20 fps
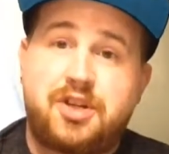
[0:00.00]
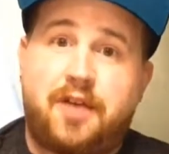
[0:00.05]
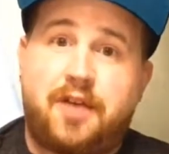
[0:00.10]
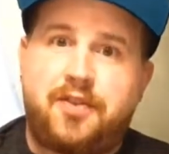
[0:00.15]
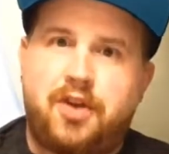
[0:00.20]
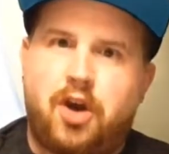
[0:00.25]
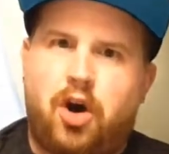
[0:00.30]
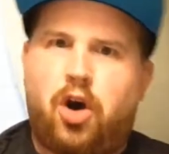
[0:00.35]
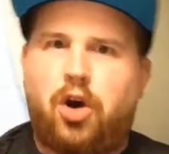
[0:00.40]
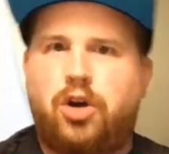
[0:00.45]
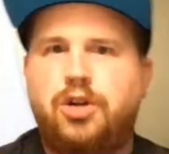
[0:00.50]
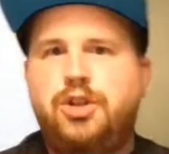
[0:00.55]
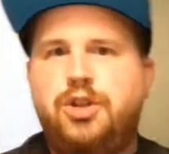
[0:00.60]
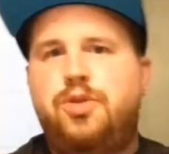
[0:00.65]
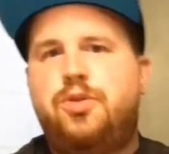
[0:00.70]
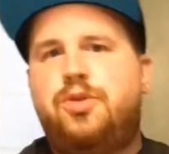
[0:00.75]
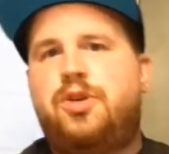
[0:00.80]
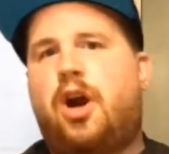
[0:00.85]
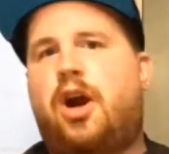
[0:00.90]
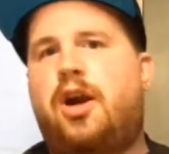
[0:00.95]
got the
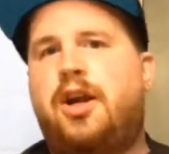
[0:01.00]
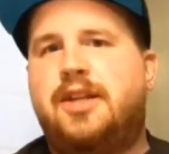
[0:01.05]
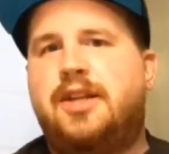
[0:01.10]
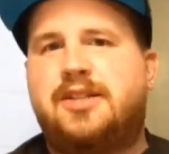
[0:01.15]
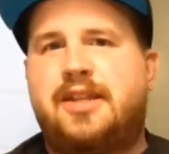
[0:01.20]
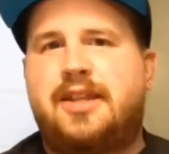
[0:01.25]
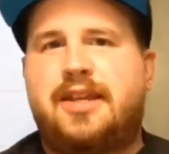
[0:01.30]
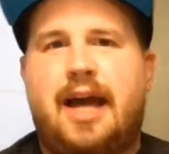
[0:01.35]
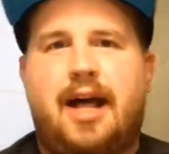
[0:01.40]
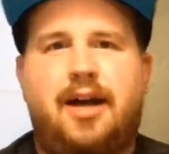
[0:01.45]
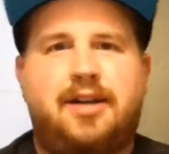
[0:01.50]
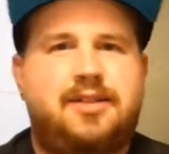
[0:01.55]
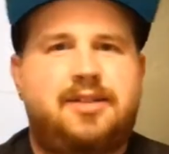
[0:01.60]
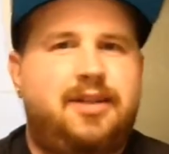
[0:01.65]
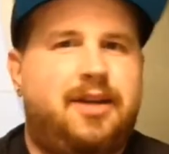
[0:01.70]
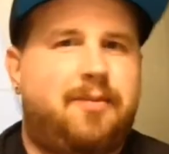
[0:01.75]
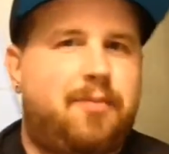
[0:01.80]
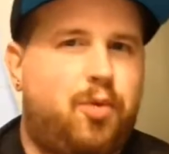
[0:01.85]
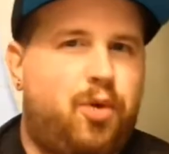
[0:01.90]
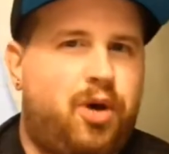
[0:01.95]
all-new Guardians of the Galaxy
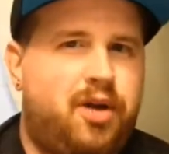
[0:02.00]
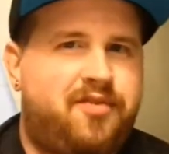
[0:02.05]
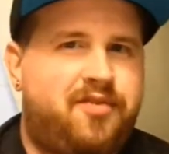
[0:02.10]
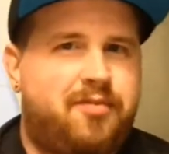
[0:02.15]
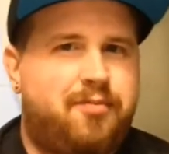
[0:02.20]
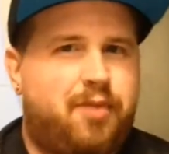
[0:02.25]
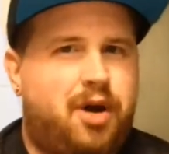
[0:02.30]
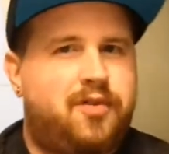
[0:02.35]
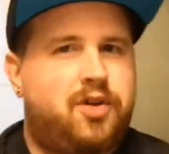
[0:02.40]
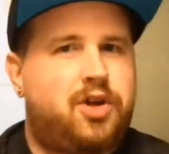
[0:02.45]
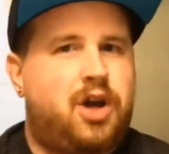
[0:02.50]
#1 from Marvel